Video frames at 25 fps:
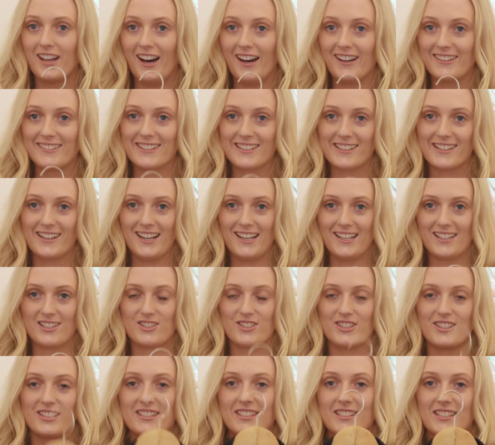Can't you
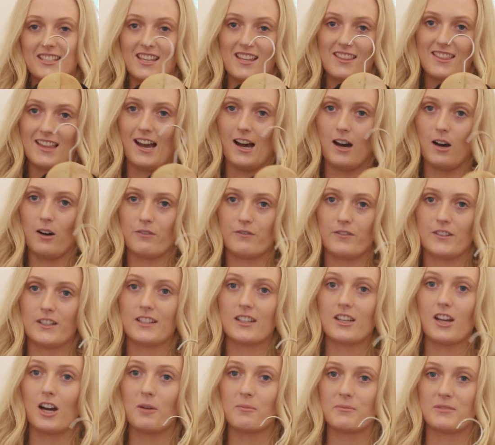guys just see the
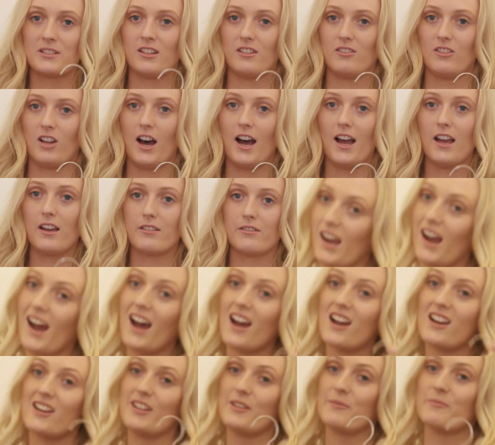outfit come to life?
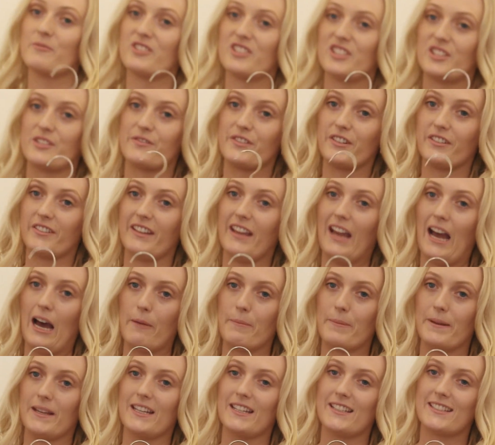I am just really
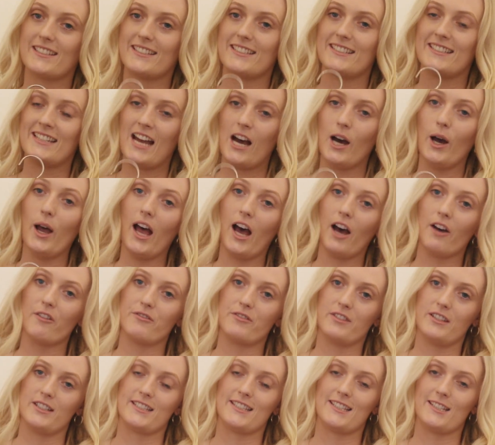happy to now
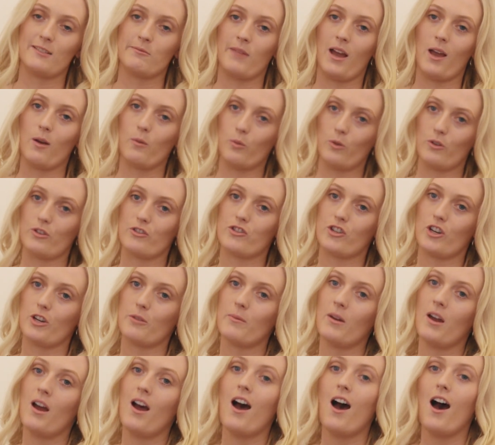have this in my wardrobe.
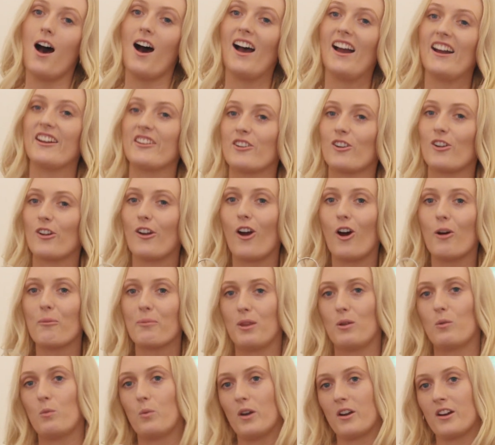I know
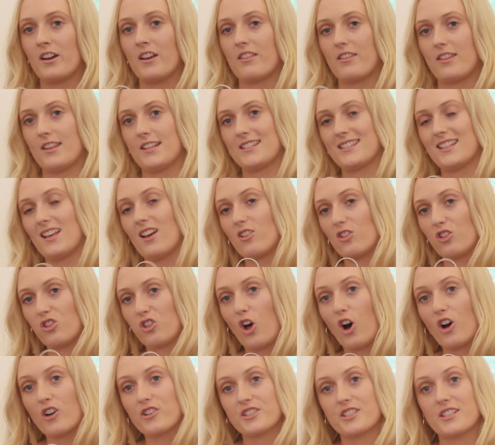I'll be wearing this a
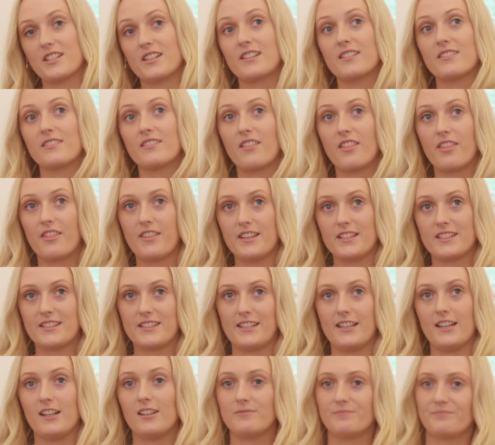lot
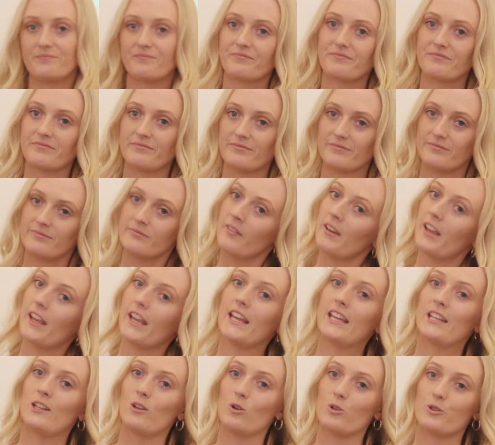this year,
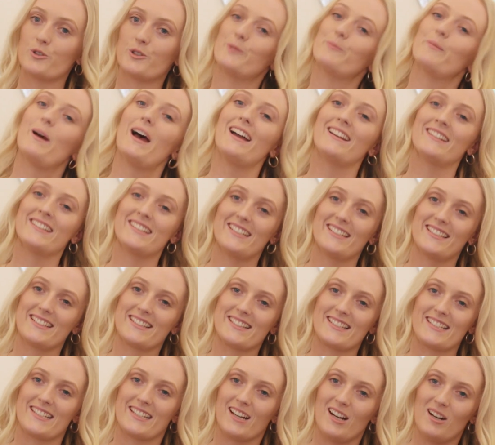in autumn, and
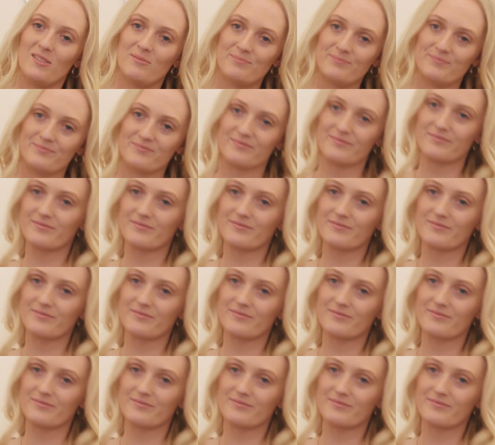years to come.